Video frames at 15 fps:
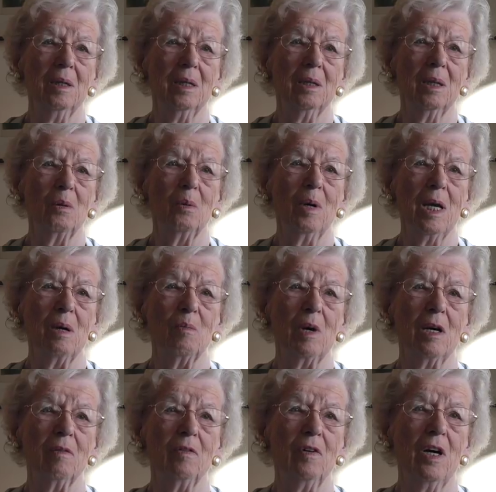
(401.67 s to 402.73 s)
way my
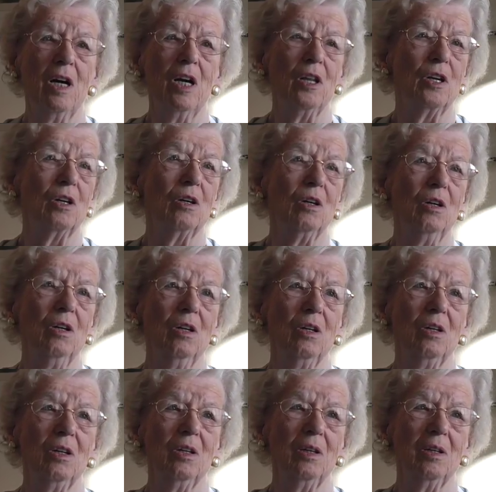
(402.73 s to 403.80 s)
father
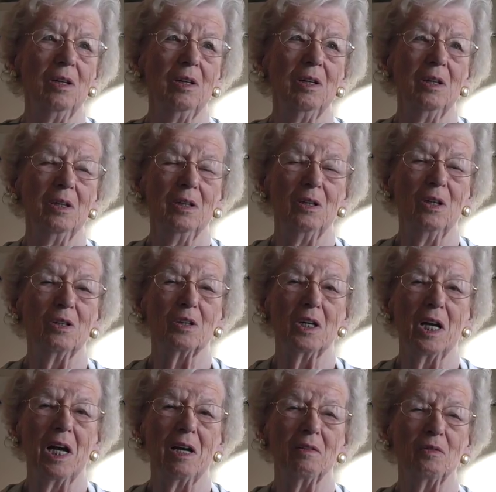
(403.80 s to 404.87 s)
looked
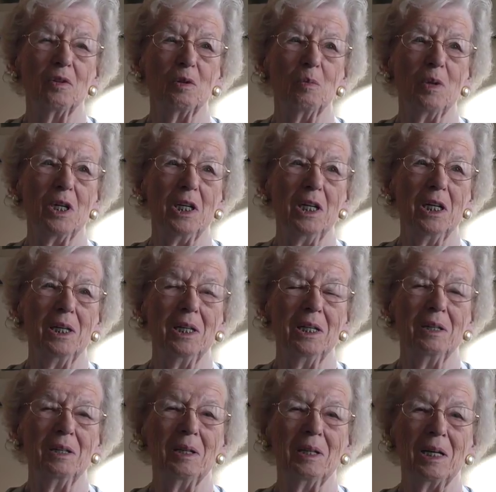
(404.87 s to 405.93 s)
after me,
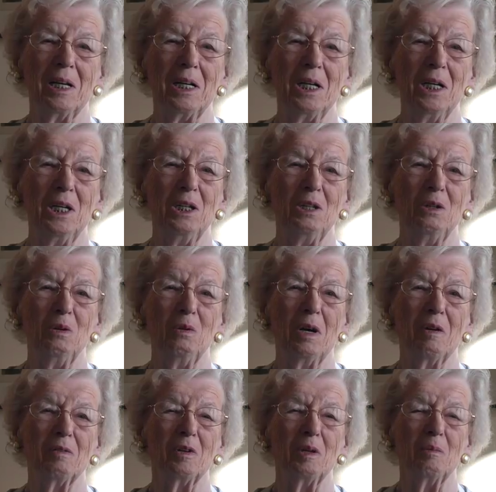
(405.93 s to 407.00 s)
and he knew
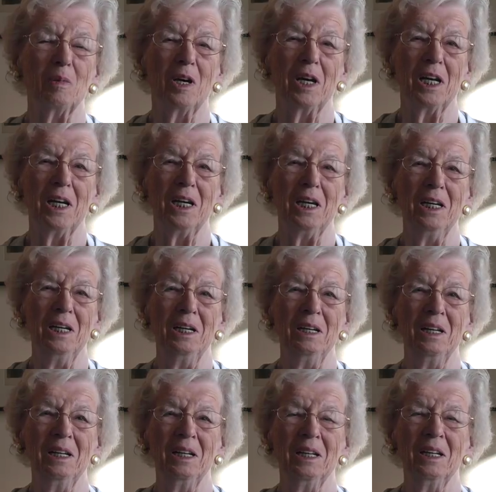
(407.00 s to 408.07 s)
everybody,
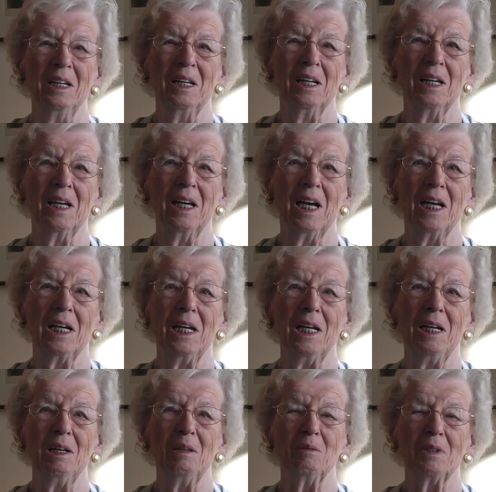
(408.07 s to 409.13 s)
and
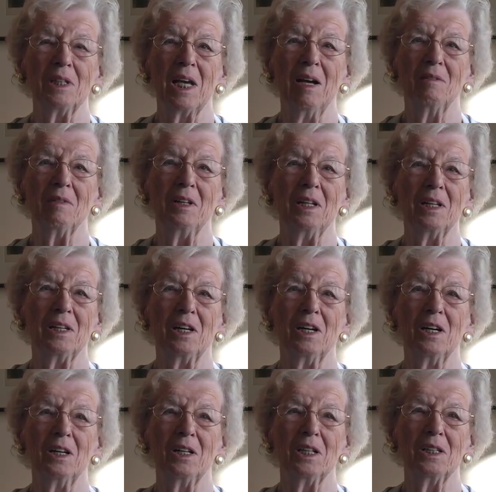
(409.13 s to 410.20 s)
he was having the
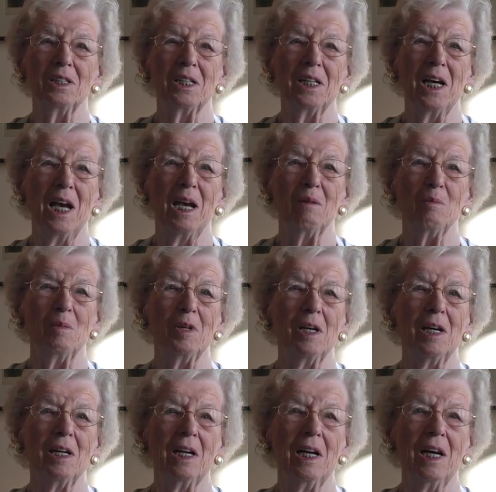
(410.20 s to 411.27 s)
darndest time,
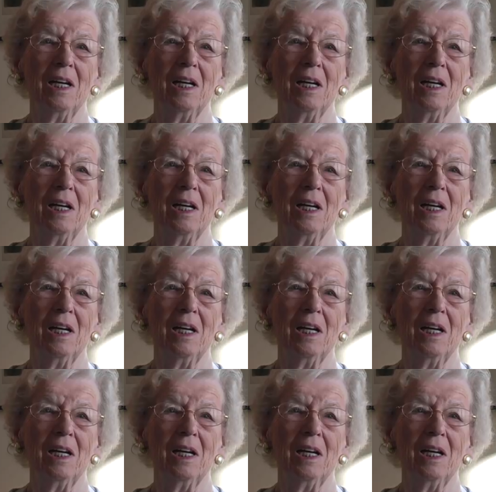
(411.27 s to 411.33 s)
and